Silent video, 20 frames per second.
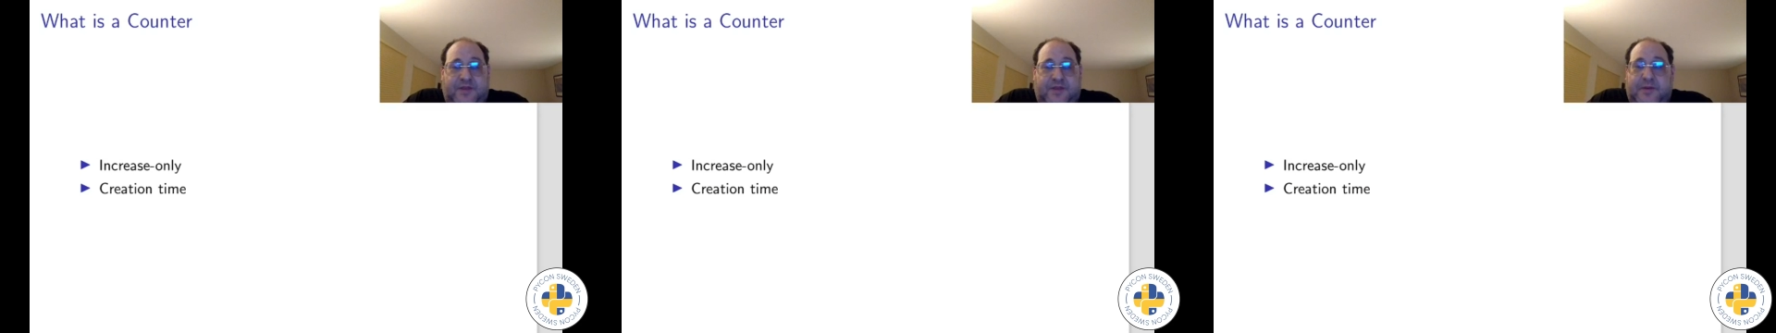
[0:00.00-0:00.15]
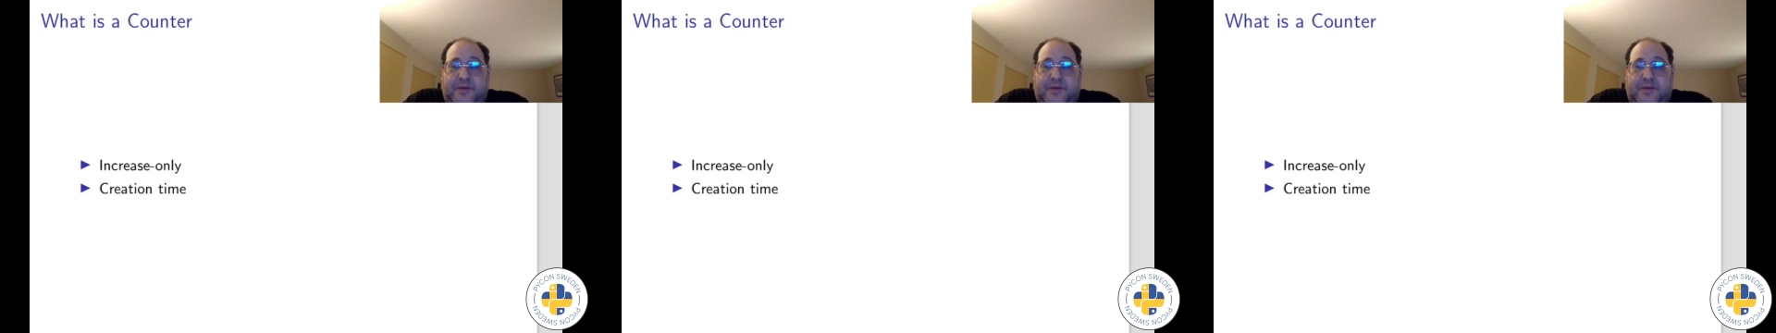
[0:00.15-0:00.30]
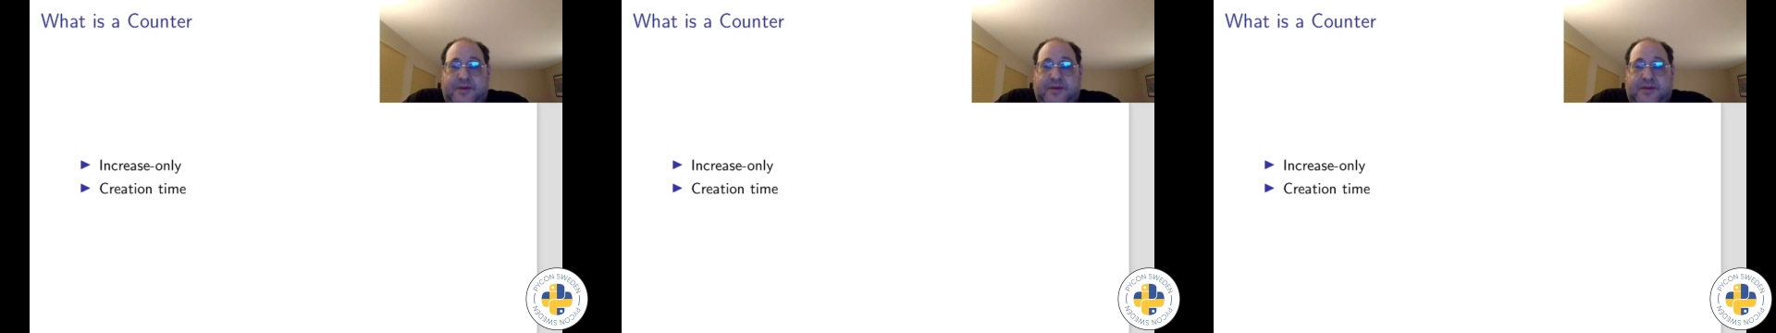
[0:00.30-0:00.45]

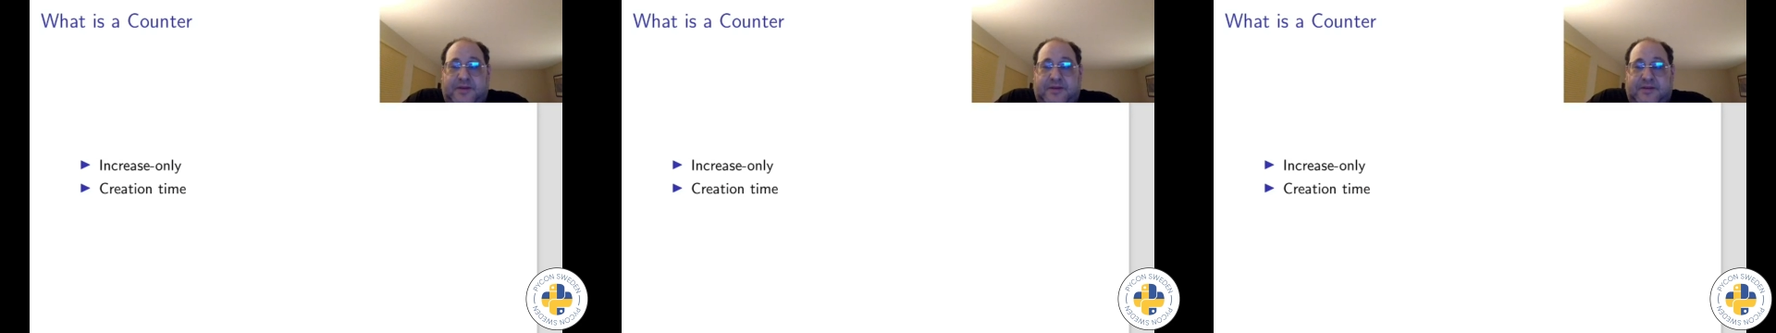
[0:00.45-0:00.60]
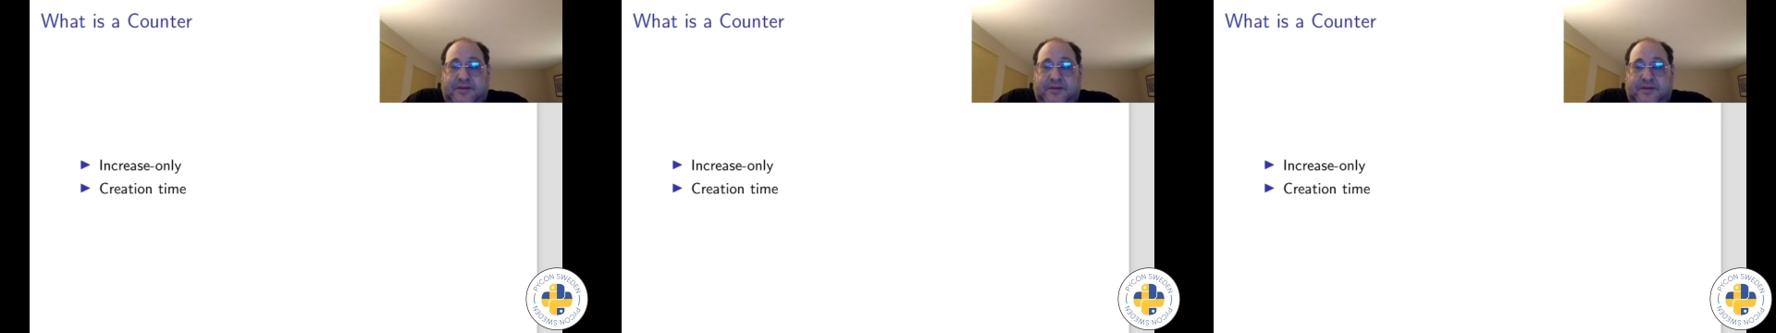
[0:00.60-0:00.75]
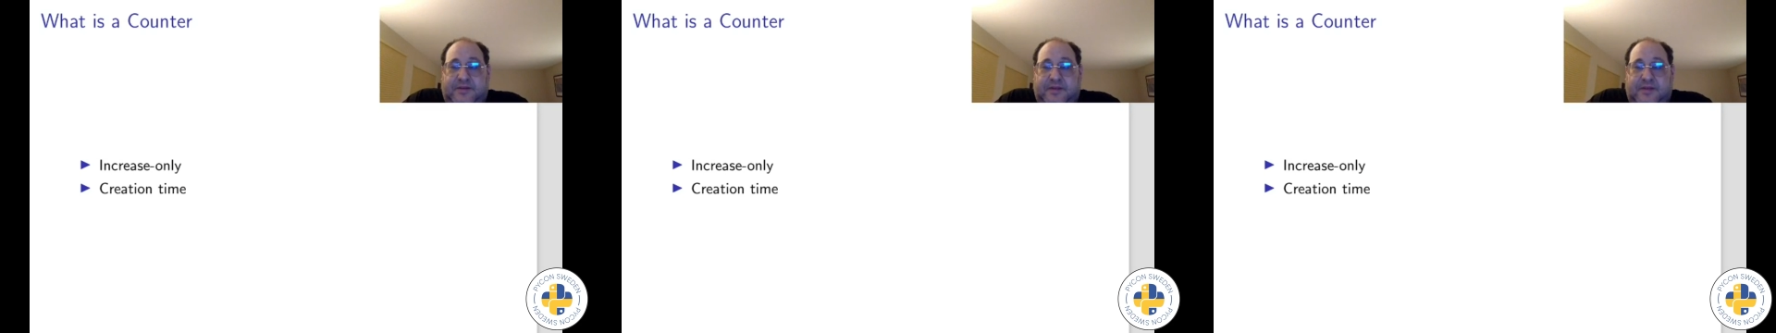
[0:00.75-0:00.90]
about it,
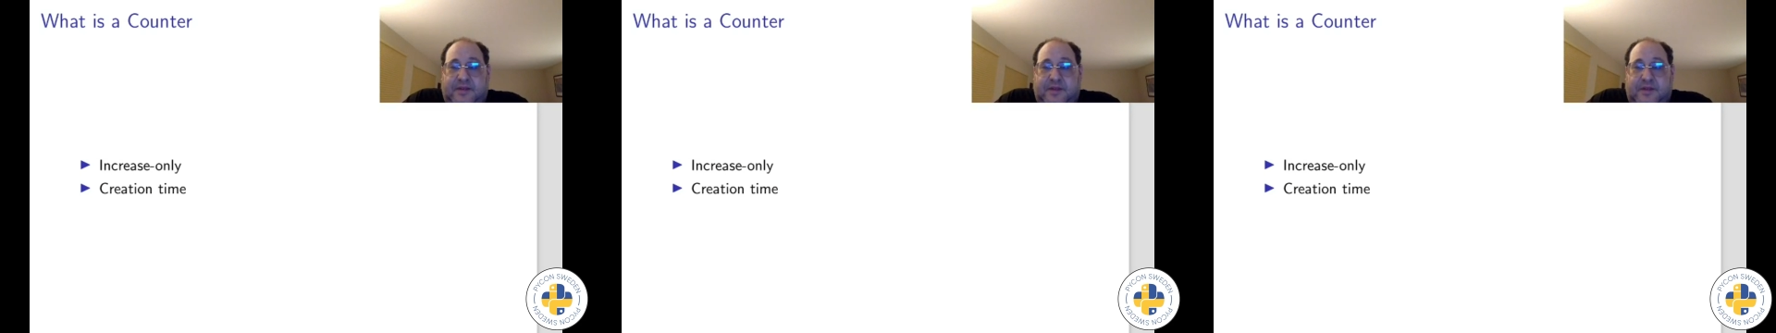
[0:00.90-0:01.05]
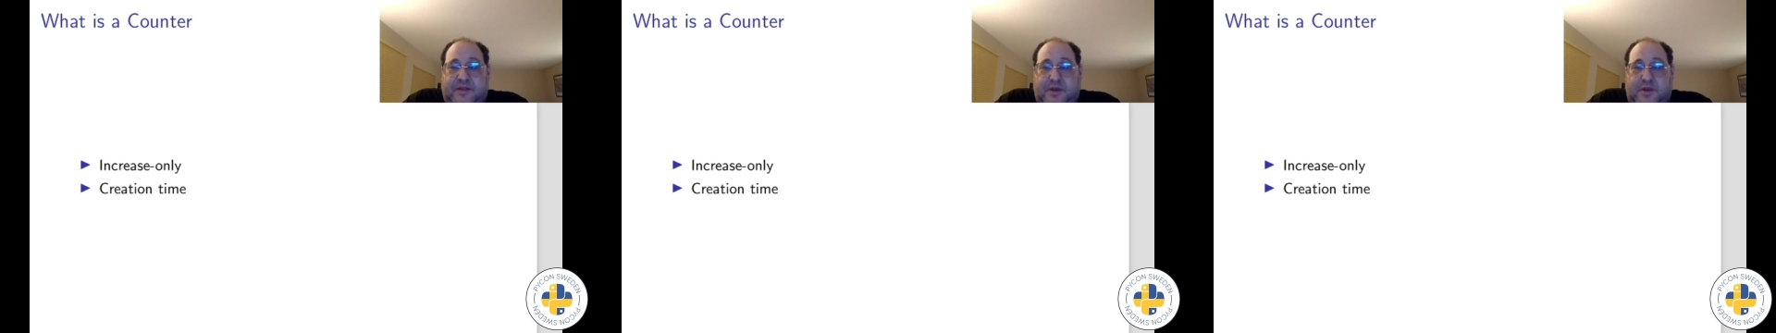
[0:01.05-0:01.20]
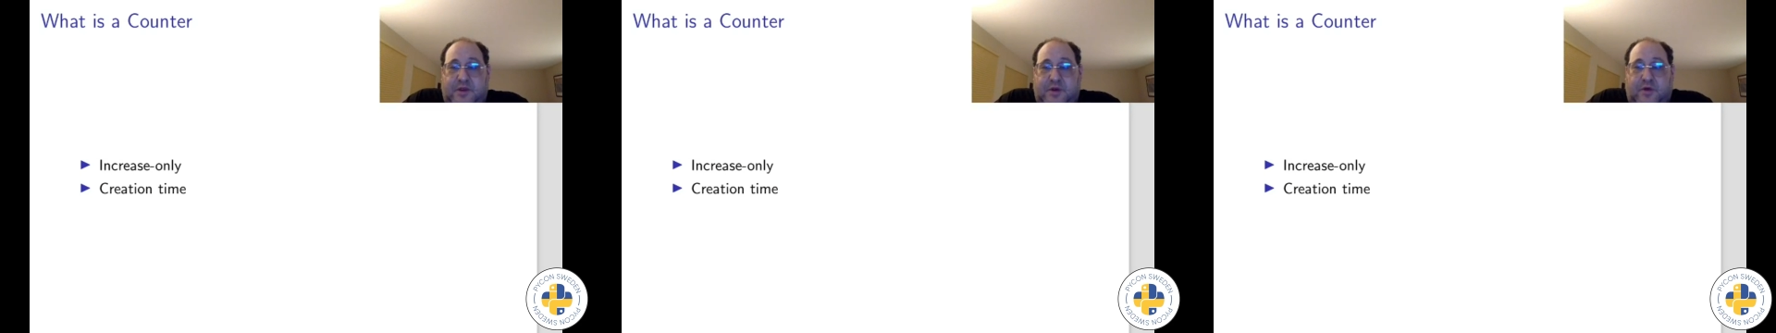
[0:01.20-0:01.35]

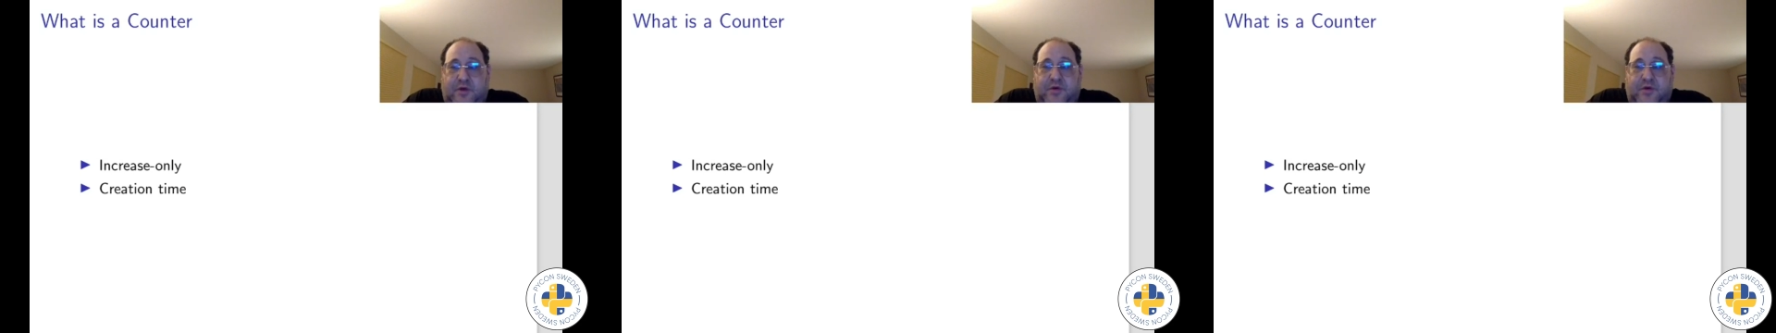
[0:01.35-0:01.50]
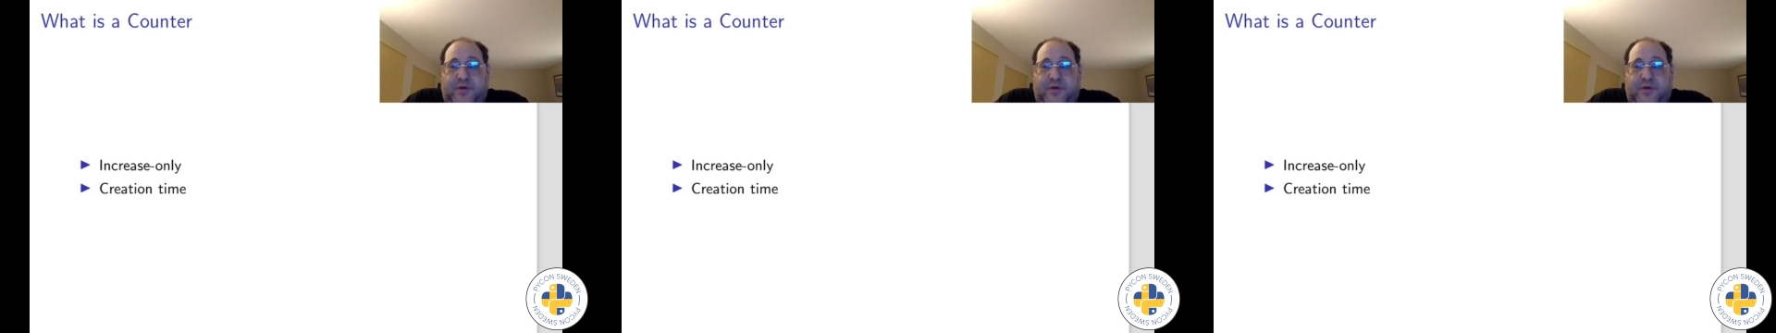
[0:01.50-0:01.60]
your